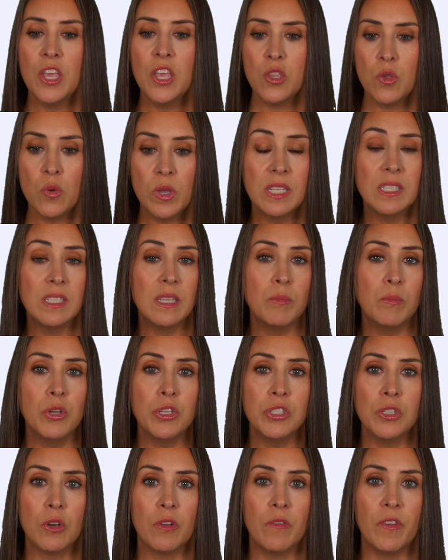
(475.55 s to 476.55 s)
you can send
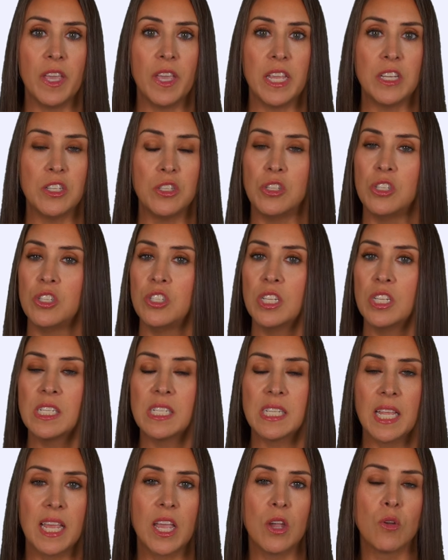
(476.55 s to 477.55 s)
push notifications
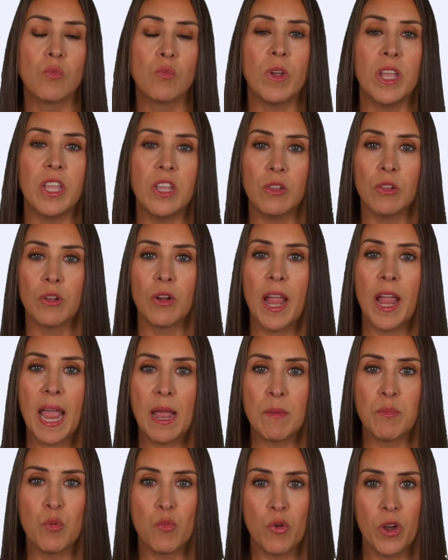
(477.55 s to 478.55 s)
just like a regular
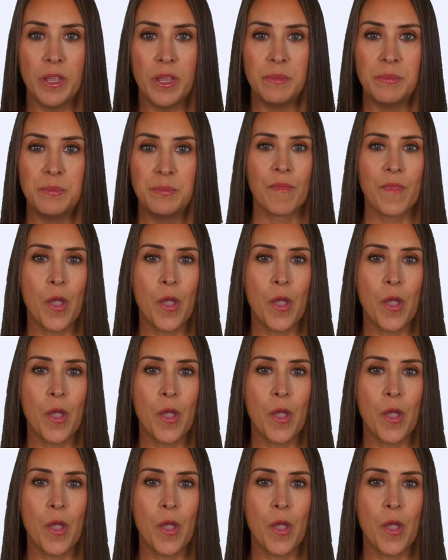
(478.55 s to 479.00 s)
app would.